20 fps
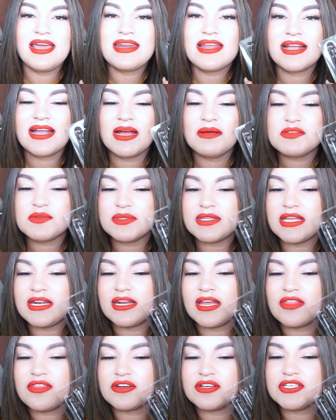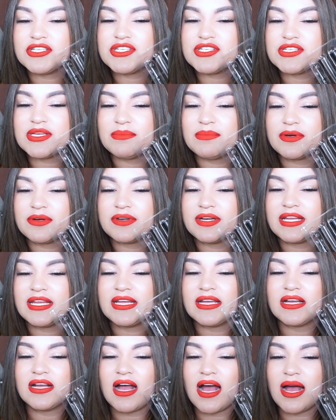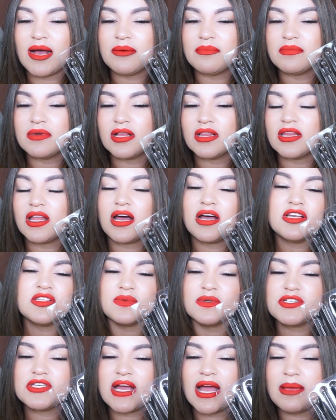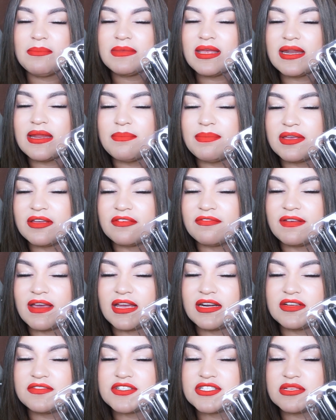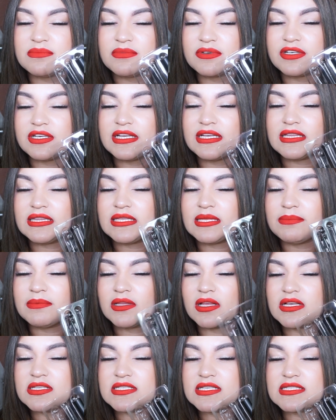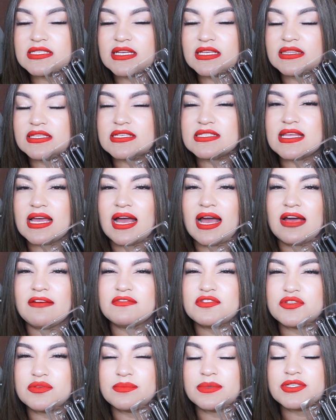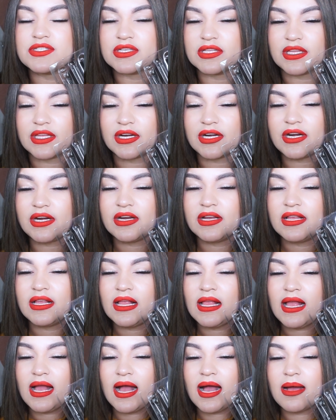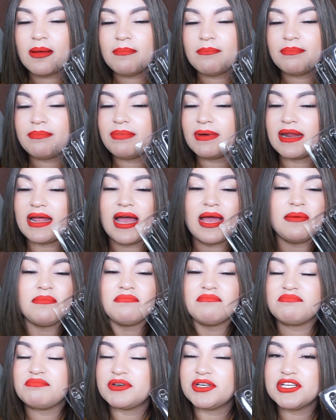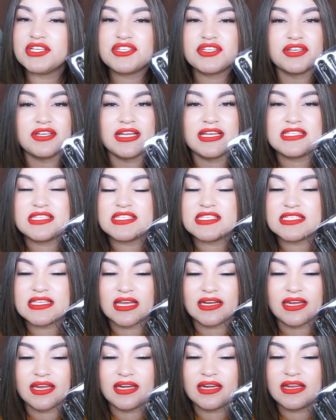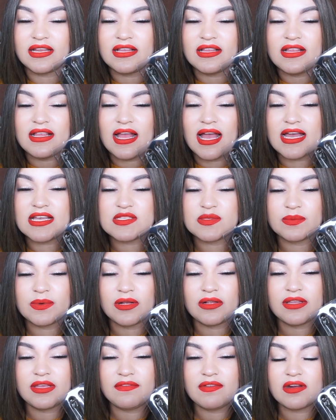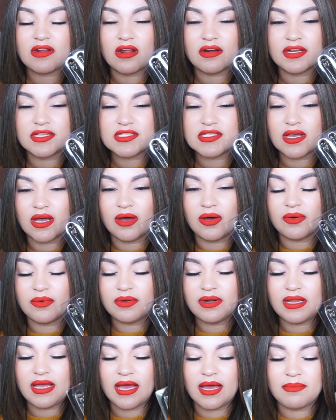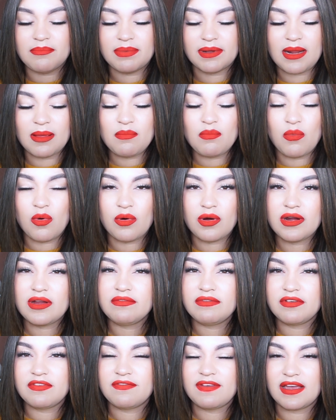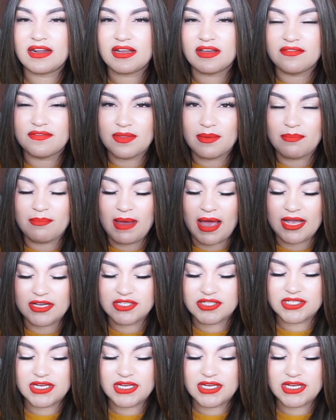and it comes with another shimmery gloss, which I'm not a big fan of shimmery lip glosses like this that have too much glitter. But I'm pretty sure it's stunning as well, even on its own. But I'm more of a fan of the matte